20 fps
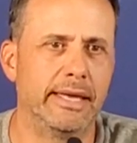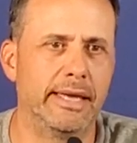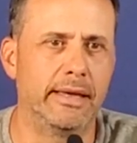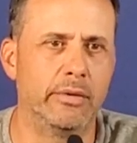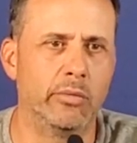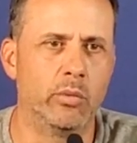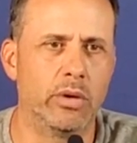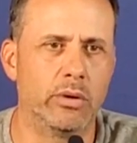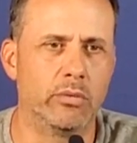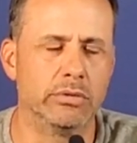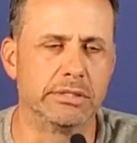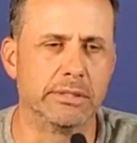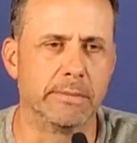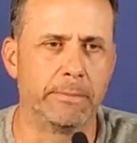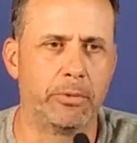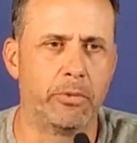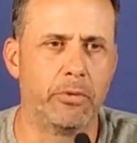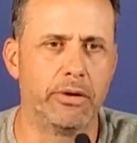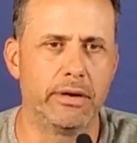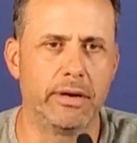And what was
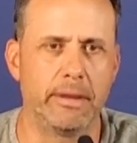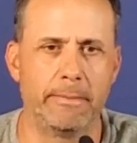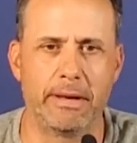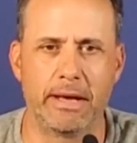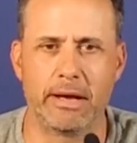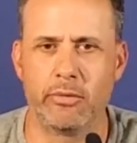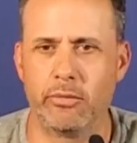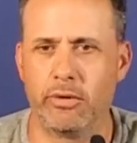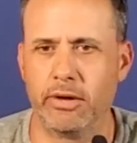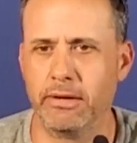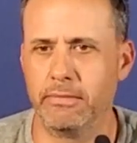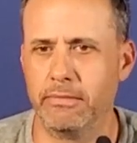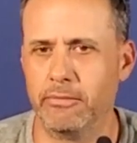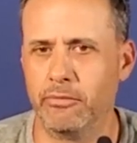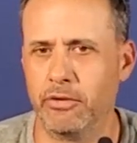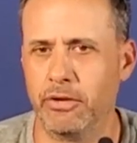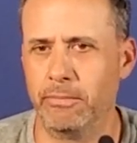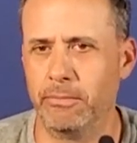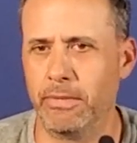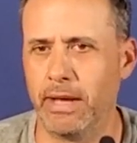important about
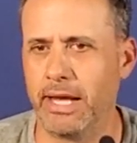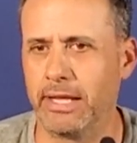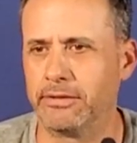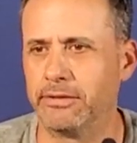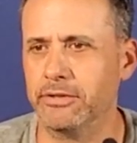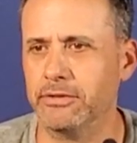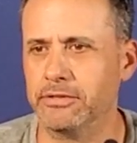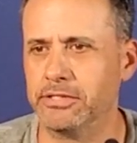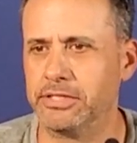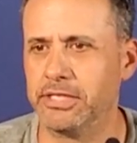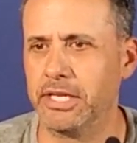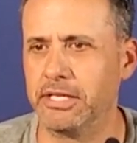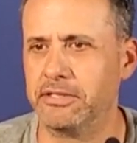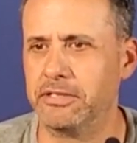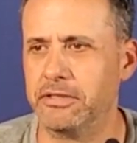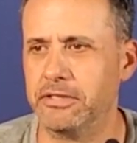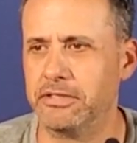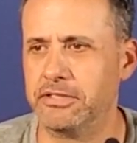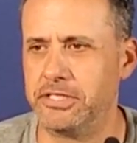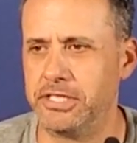what Matthew said
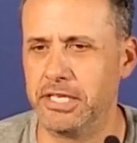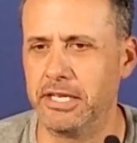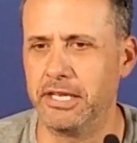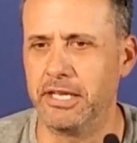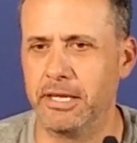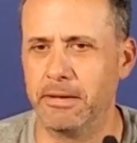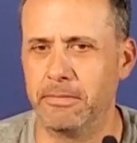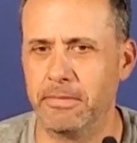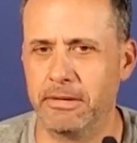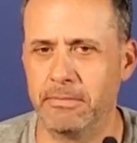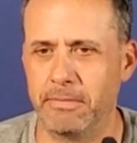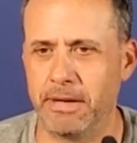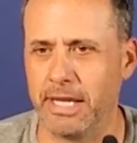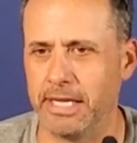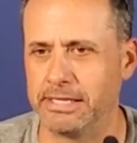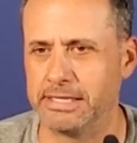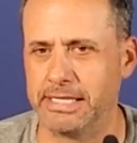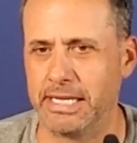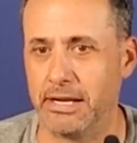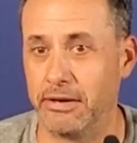to the team, and
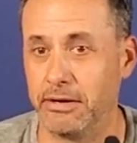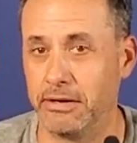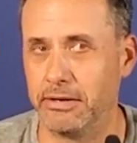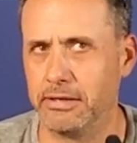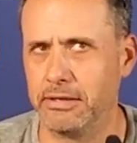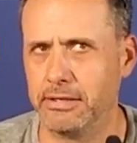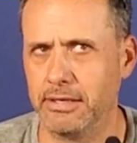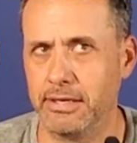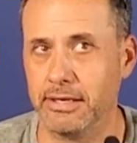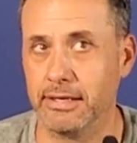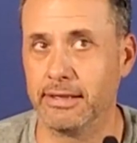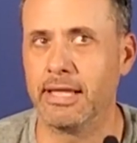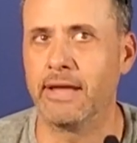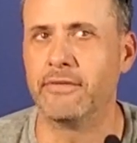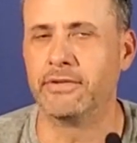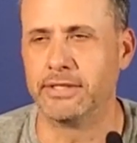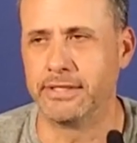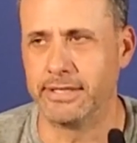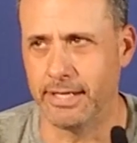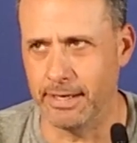Matt's now an
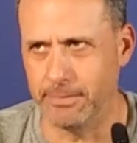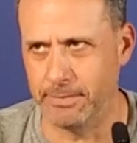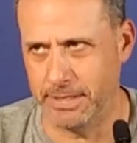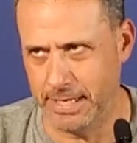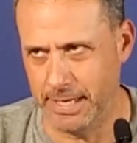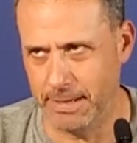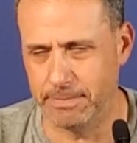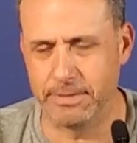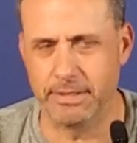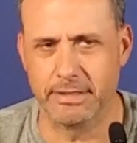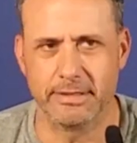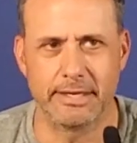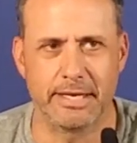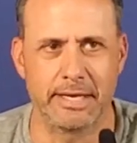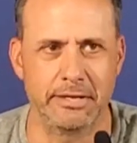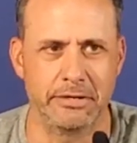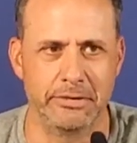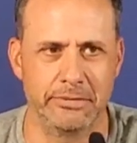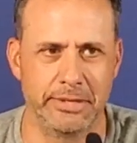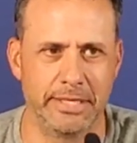11-time captain
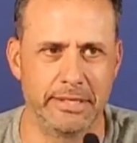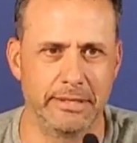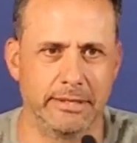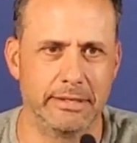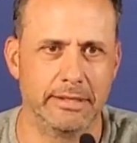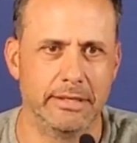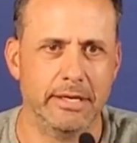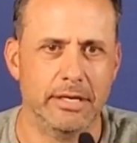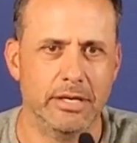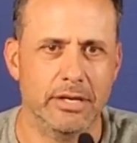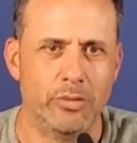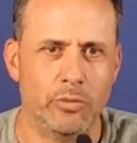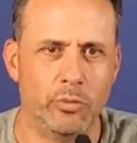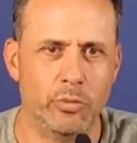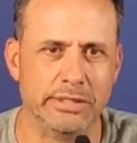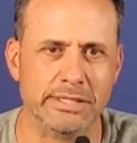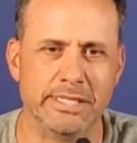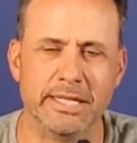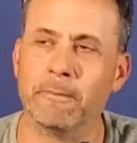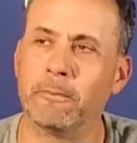at New England,
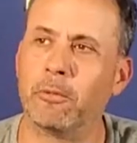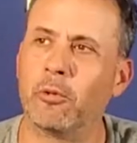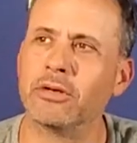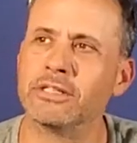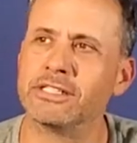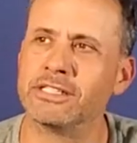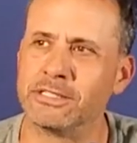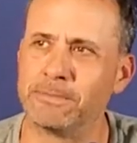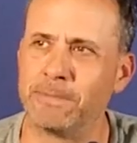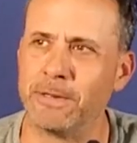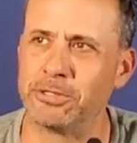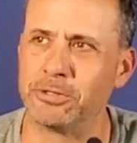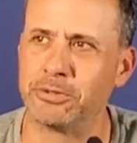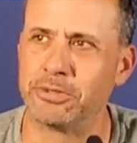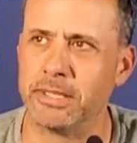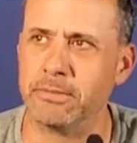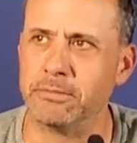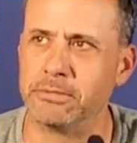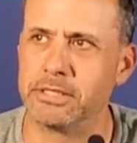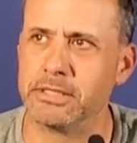was the importance of special
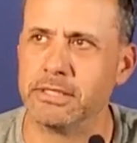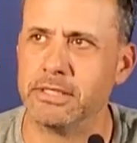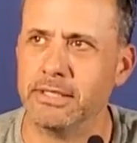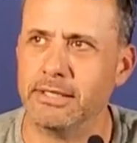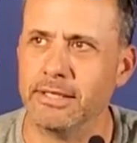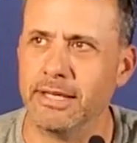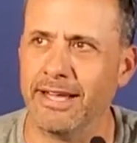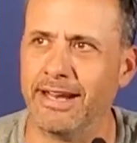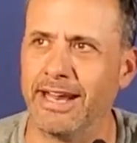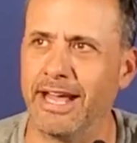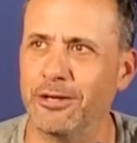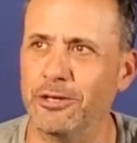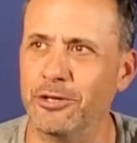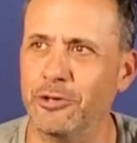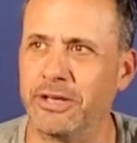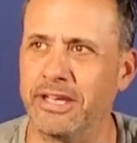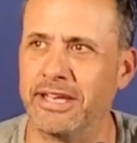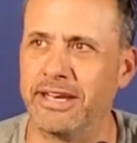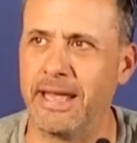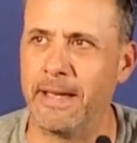teams and how
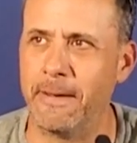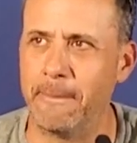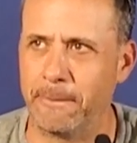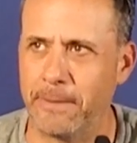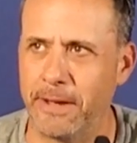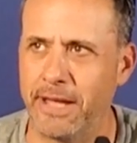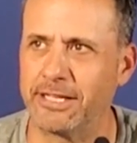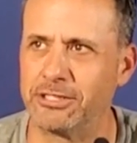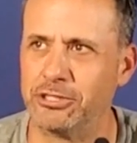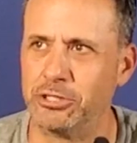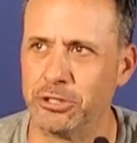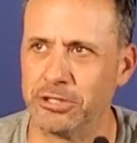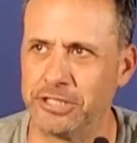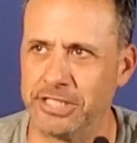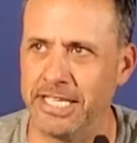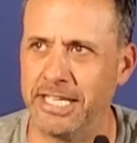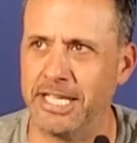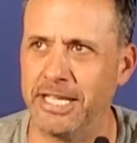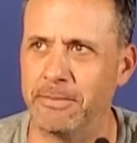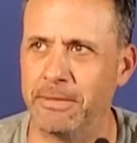you can impact your
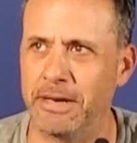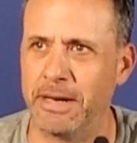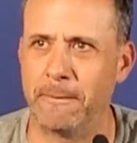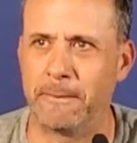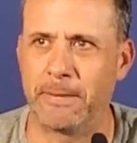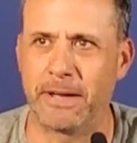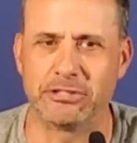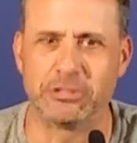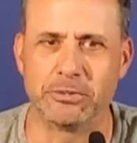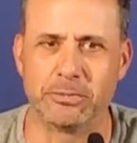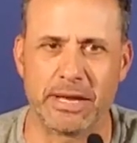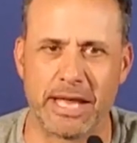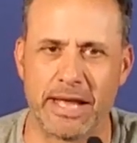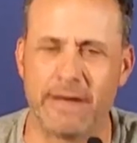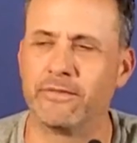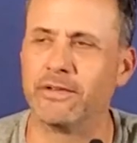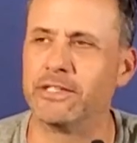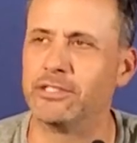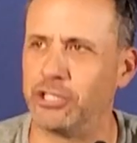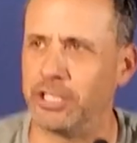team and impact your
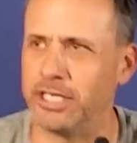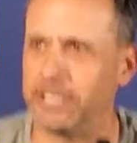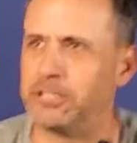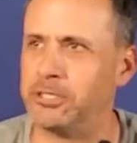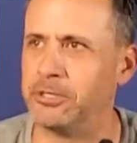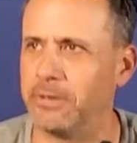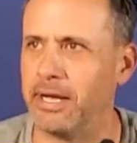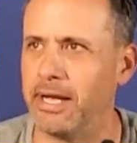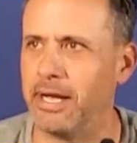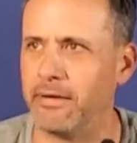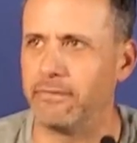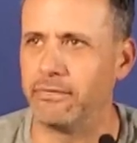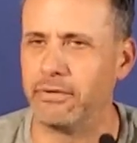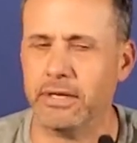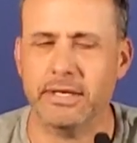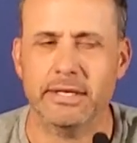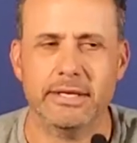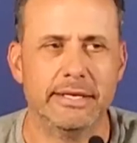every chance you have.